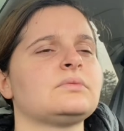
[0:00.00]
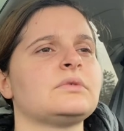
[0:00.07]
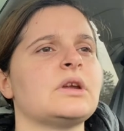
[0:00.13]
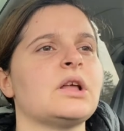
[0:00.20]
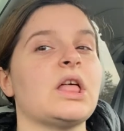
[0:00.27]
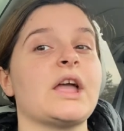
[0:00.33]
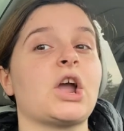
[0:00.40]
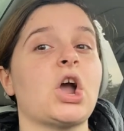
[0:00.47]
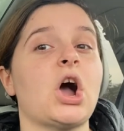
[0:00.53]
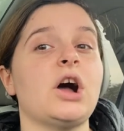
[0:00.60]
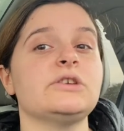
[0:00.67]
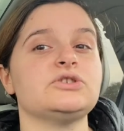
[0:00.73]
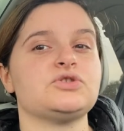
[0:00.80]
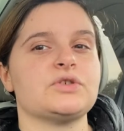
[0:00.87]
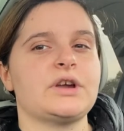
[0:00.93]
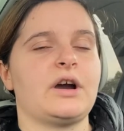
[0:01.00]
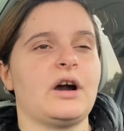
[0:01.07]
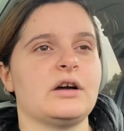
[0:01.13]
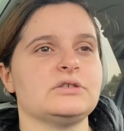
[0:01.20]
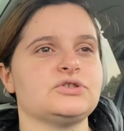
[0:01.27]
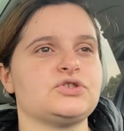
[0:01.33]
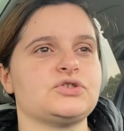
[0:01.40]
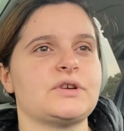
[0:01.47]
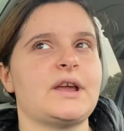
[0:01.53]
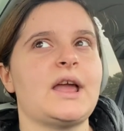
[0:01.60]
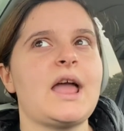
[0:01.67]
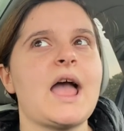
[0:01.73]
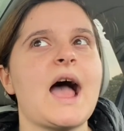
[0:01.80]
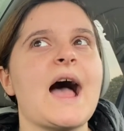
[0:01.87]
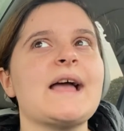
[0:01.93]
like country.
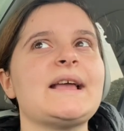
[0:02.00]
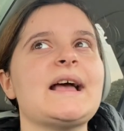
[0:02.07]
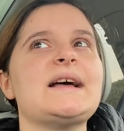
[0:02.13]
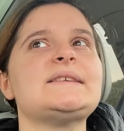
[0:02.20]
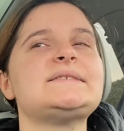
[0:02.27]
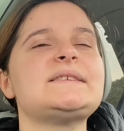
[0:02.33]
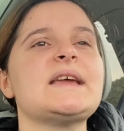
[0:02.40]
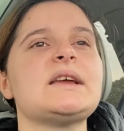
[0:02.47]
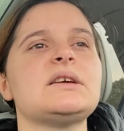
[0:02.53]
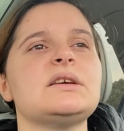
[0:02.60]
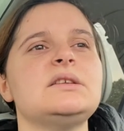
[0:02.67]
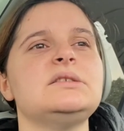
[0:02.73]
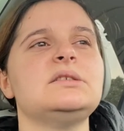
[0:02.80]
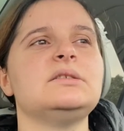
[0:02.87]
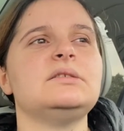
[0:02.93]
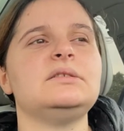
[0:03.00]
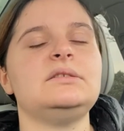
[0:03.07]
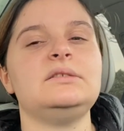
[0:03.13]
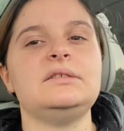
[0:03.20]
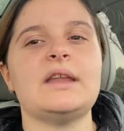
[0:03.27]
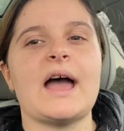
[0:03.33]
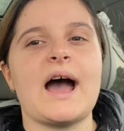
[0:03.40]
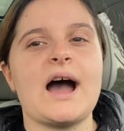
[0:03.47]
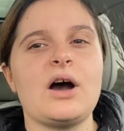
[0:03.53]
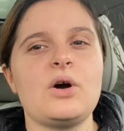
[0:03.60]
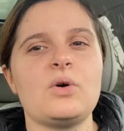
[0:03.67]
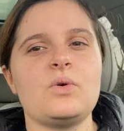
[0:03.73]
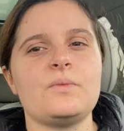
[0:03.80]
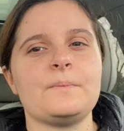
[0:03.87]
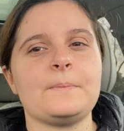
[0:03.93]
I guess like
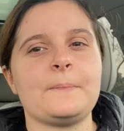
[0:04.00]
now